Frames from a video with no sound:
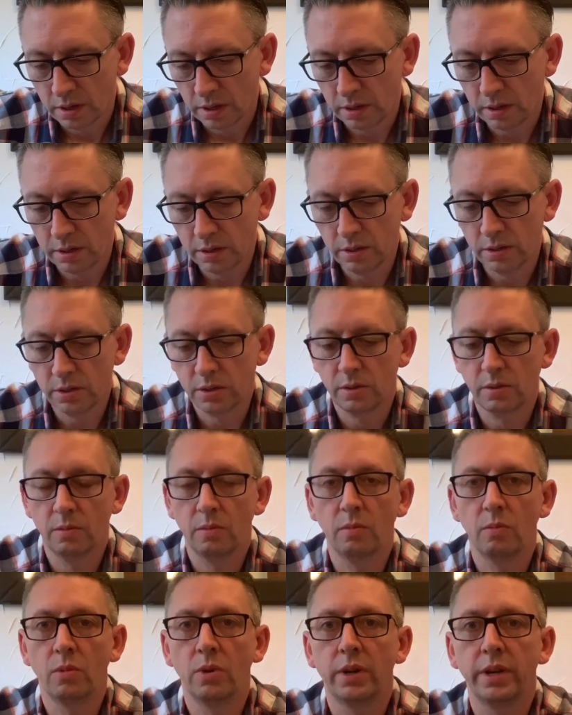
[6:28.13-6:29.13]
There's
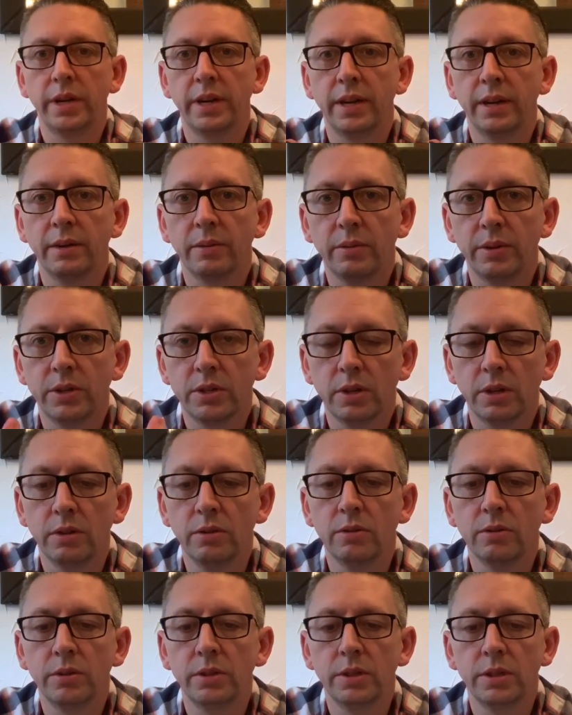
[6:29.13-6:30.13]
one here which I
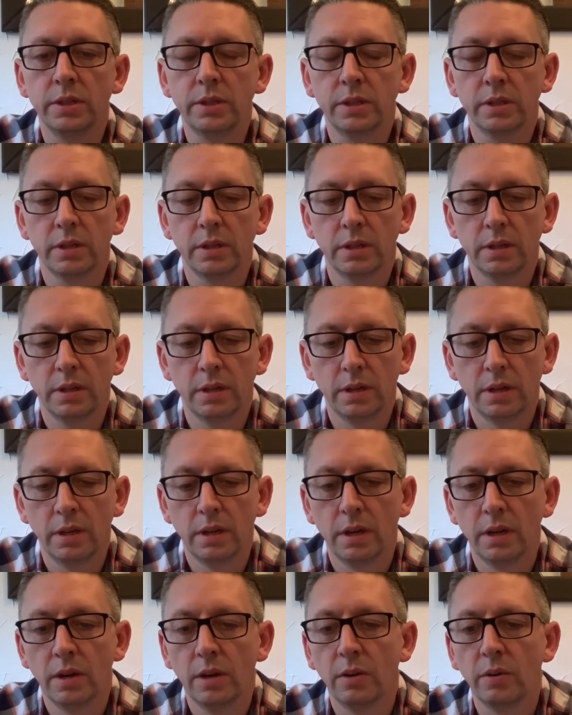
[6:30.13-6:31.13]
ordered
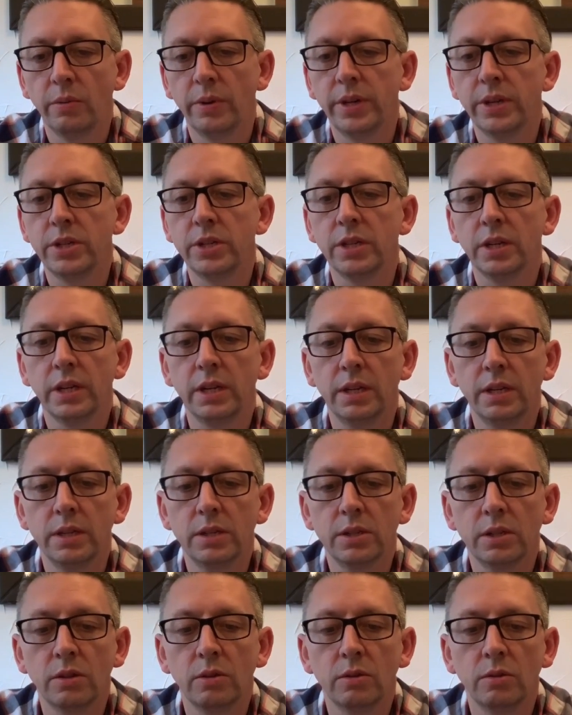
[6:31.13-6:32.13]
which
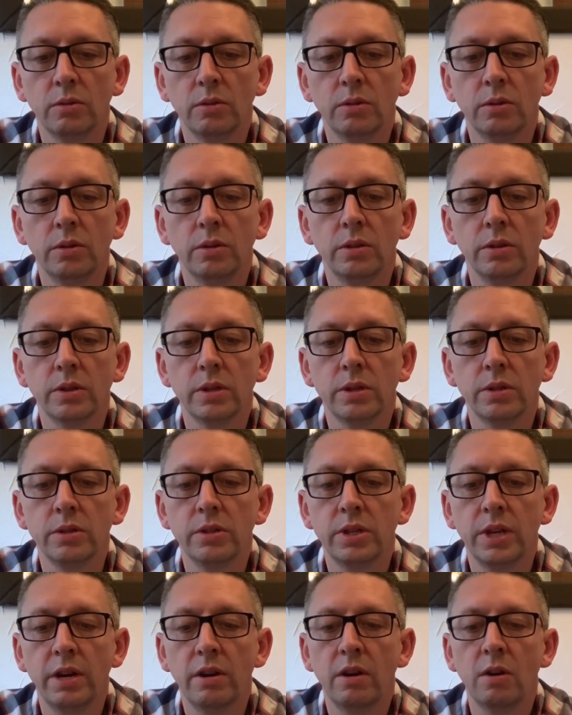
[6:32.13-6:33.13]
is called
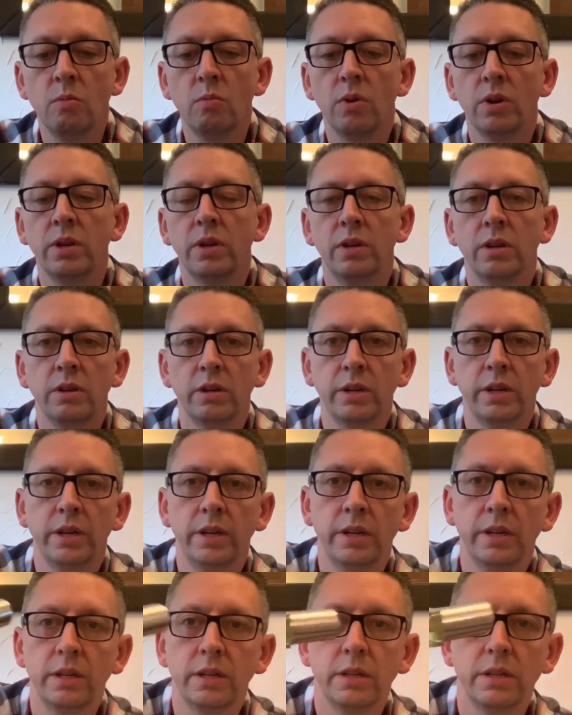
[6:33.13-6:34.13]

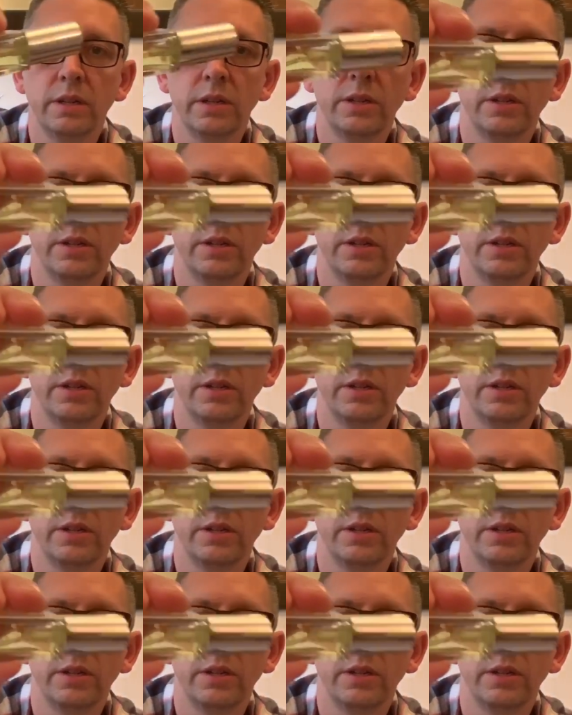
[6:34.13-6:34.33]
019